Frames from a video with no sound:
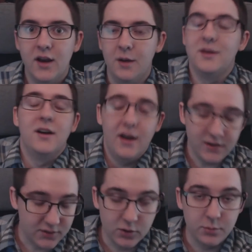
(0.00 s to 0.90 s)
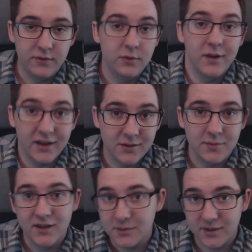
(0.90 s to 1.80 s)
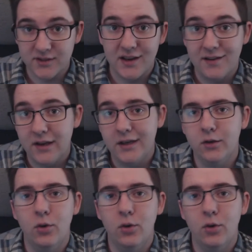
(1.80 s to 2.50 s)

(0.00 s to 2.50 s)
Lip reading: I mean, I assume if you like something, it's because I have a